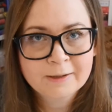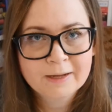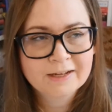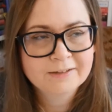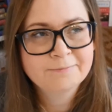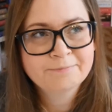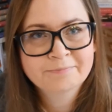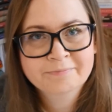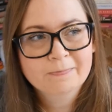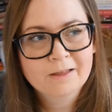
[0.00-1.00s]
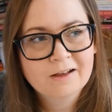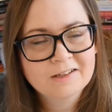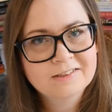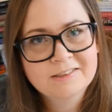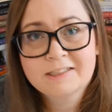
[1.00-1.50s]
And I
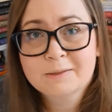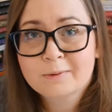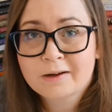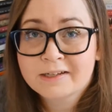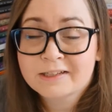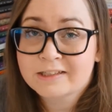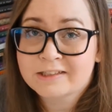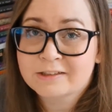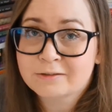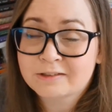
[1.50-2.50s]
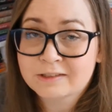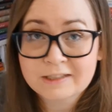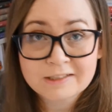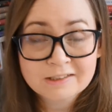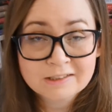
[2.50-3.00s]
see why he is using
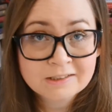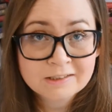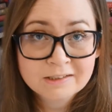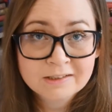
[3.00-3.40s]
it